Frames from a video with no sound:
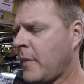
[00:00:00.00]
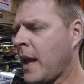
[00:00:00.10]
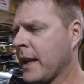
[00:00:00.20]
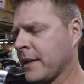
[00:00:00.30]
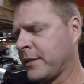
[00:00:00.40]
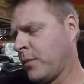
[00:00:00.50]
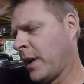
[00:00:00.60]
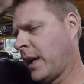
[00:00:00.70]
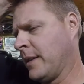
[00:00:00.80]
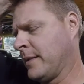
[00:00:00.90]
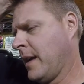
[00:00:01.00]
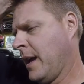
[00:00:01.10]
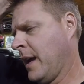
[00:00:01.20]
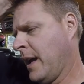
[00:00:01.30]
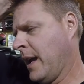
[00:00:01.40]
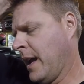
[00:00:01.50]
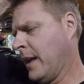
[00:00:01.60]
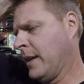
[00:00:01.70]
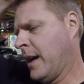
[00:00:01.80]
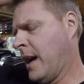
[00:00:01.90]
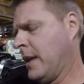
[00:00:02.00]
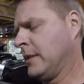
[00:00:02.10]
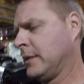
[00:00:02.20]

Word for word: I guess is what it is. And uh,